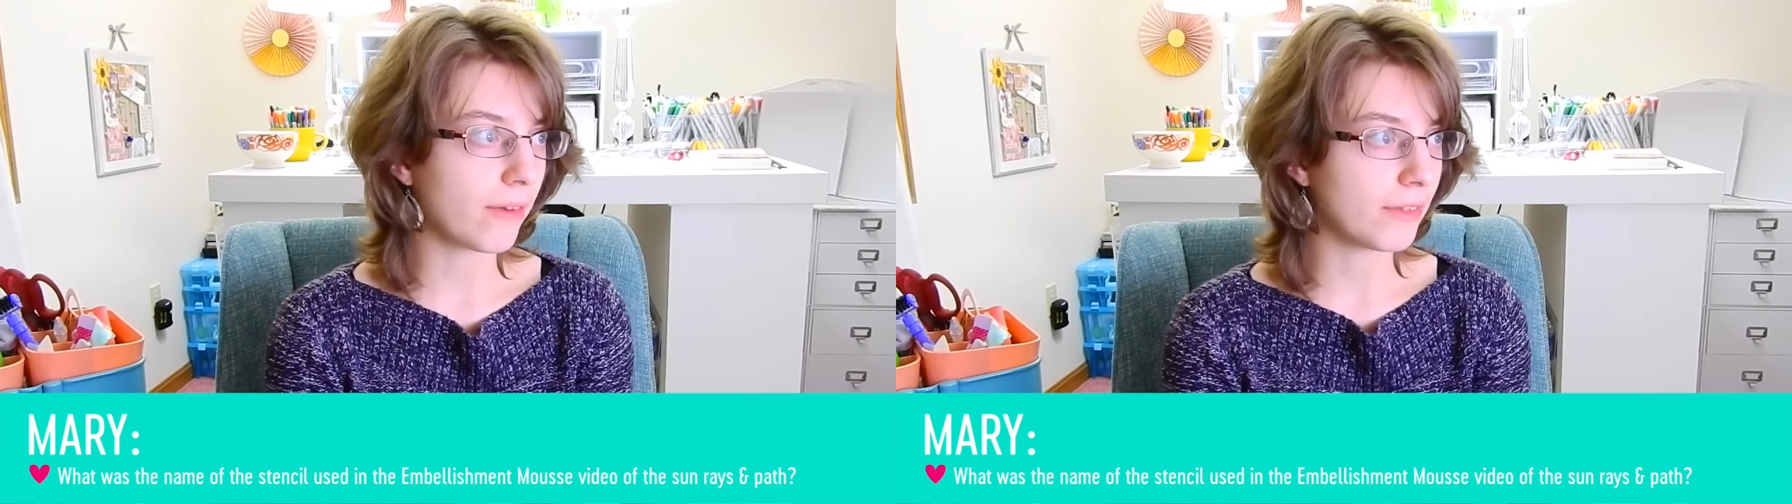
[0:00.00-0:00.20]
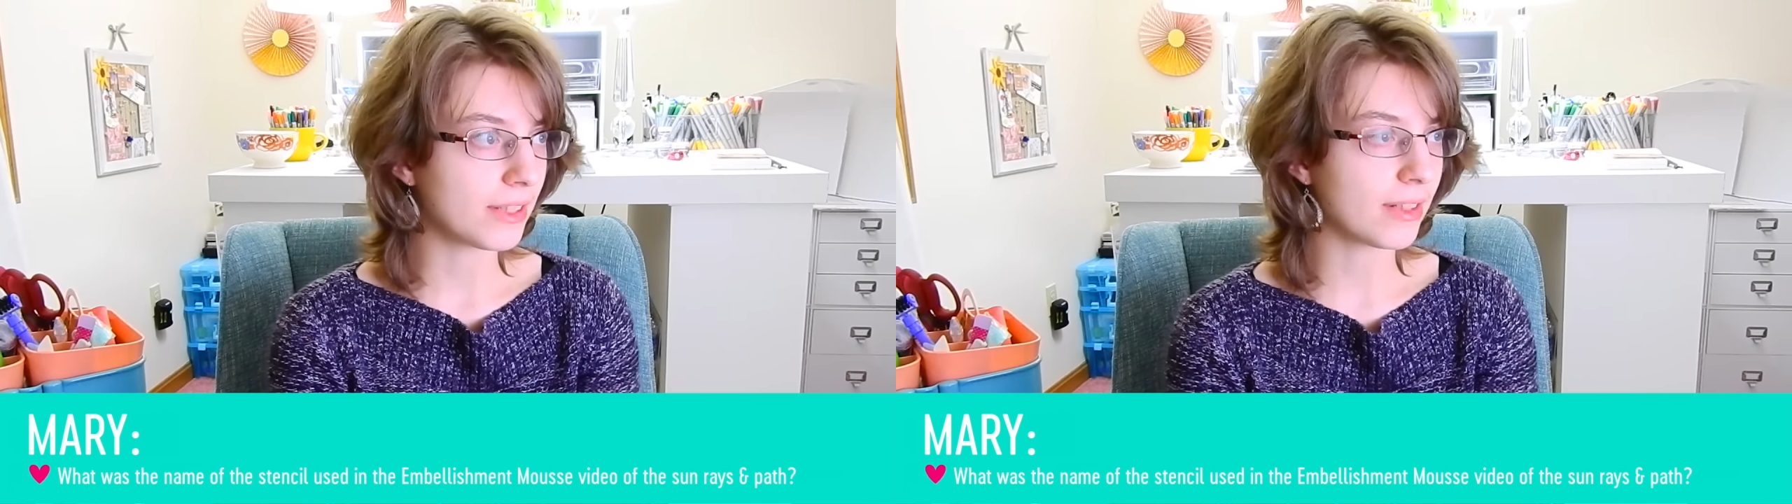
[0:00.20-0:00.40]

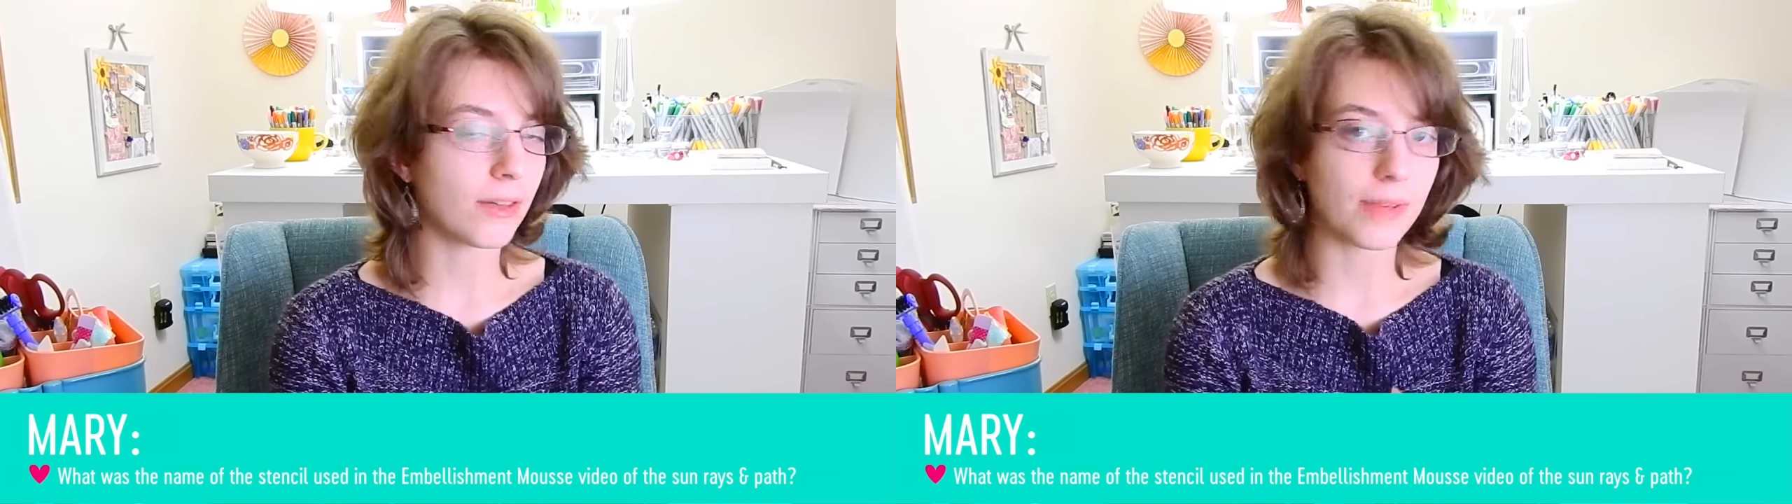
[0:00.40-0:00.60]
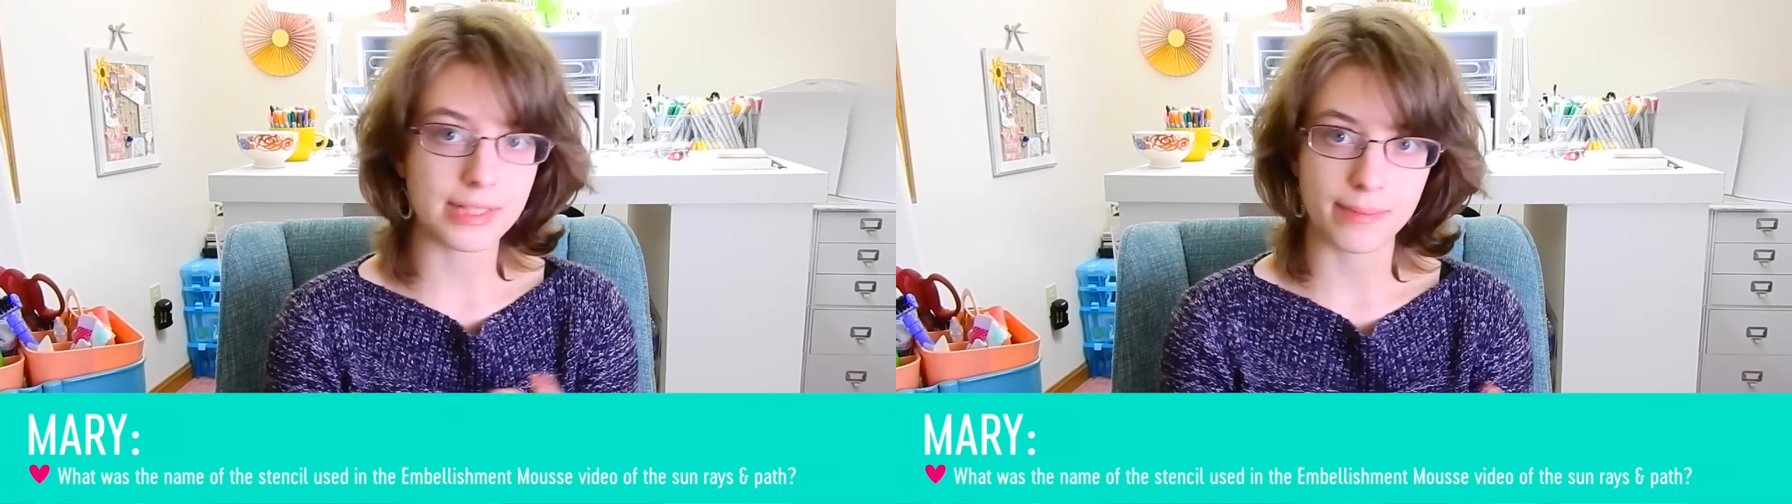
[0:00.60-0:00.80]
of the
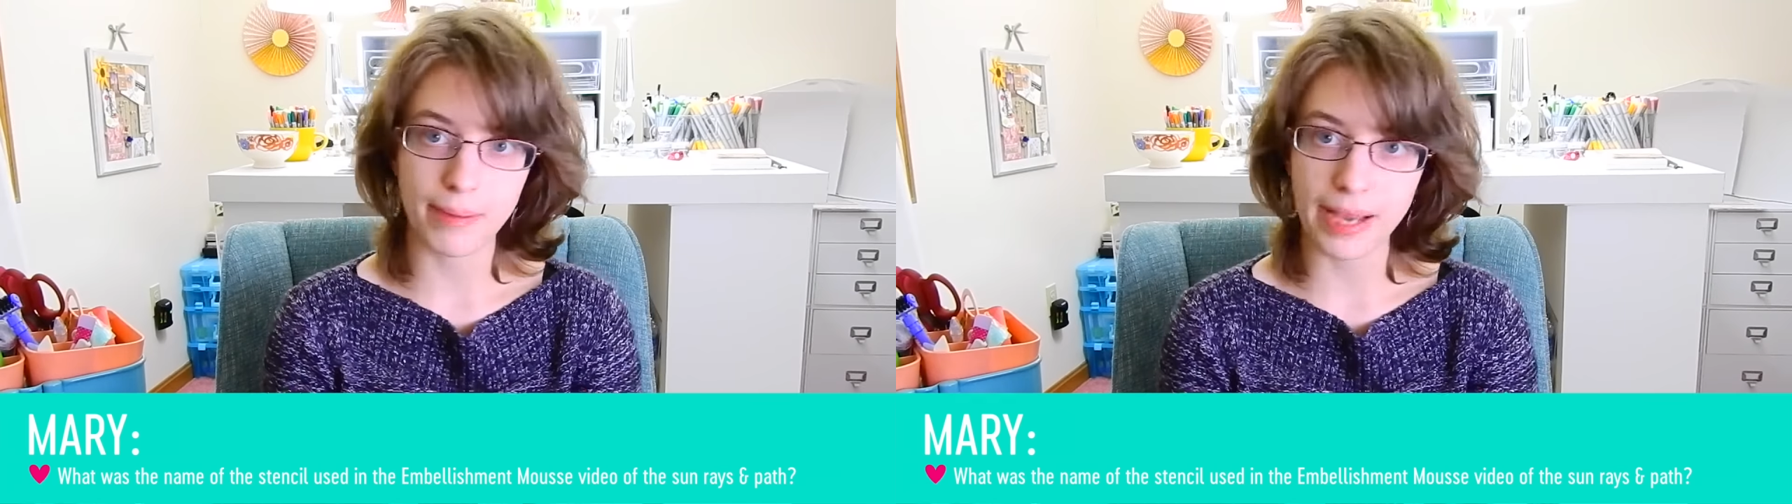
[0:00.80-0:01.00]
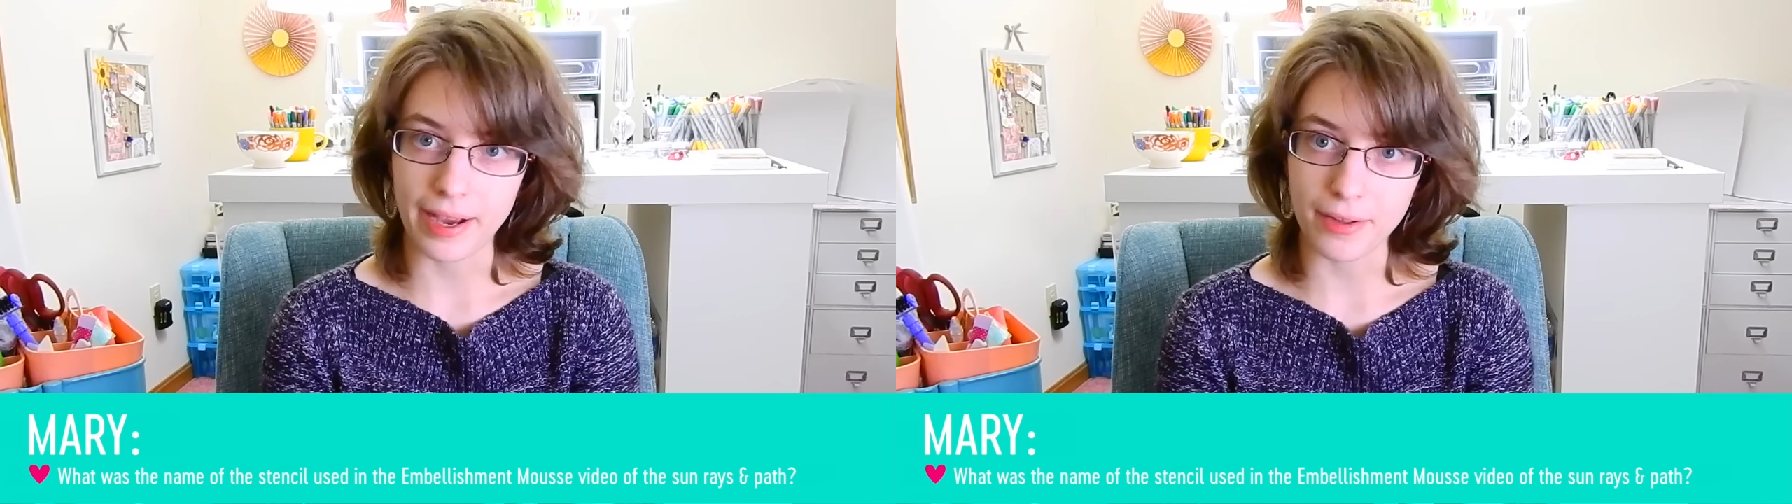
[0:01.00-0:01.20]
Sunrays and
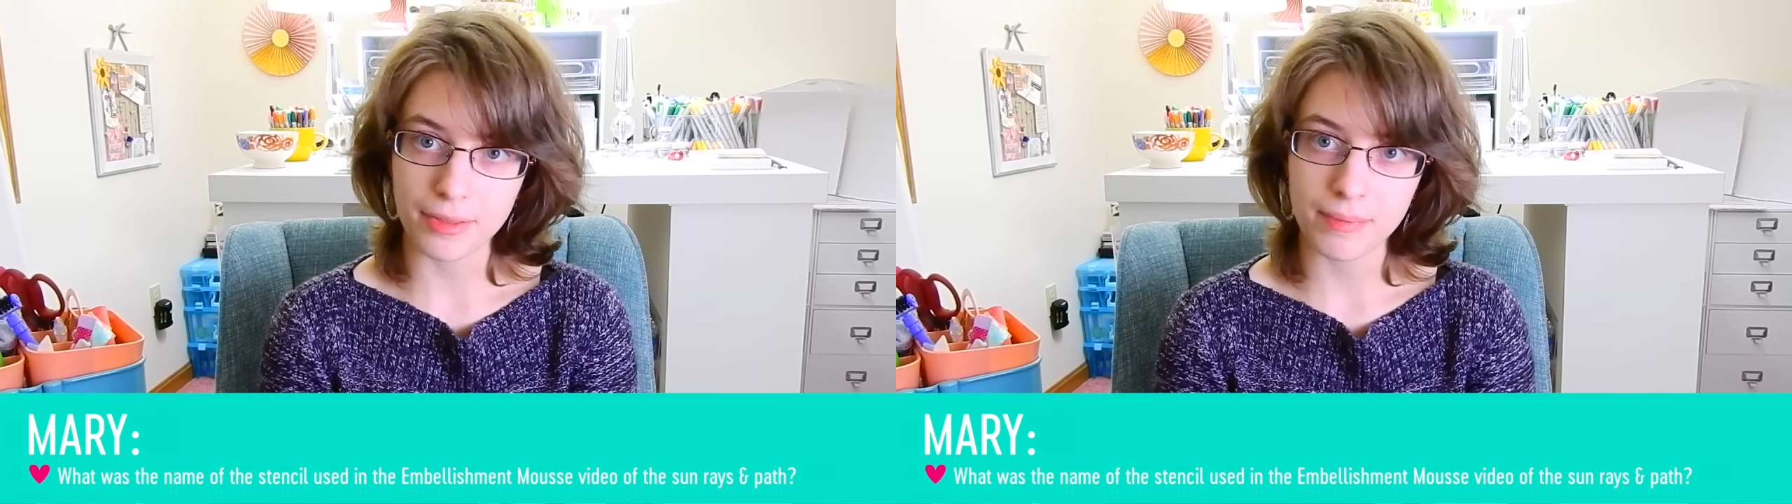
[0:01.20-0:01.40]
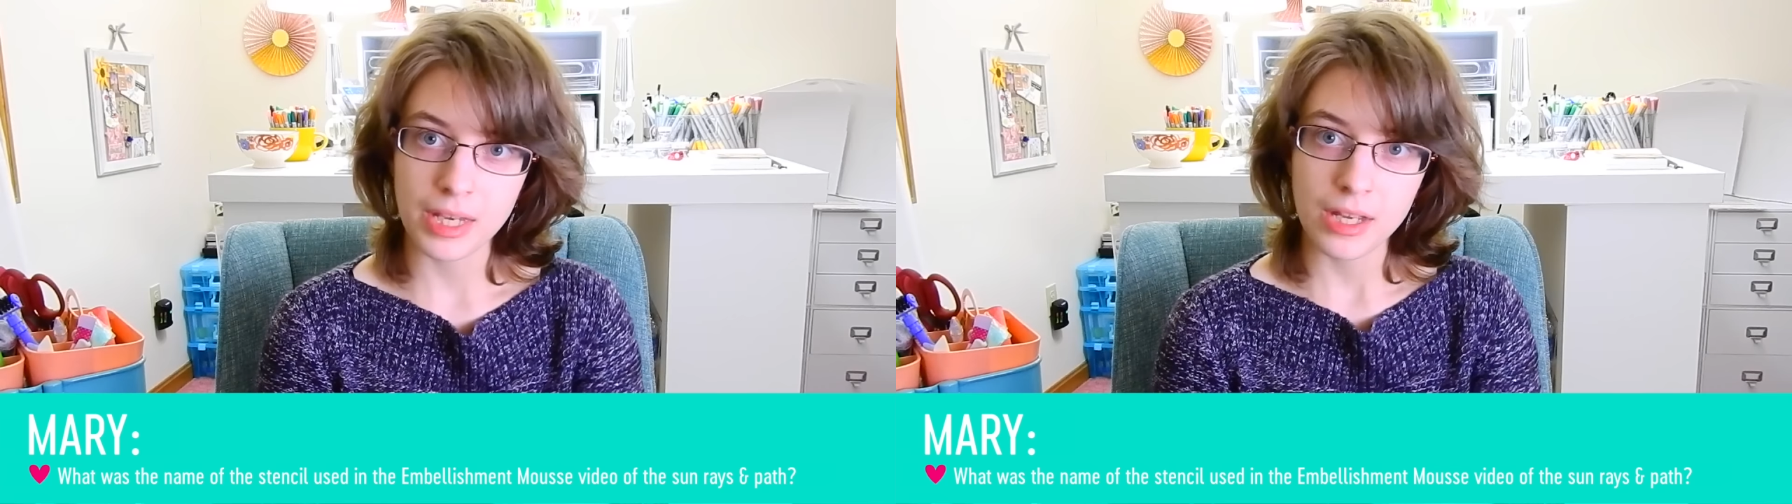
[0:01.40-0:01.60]
Path.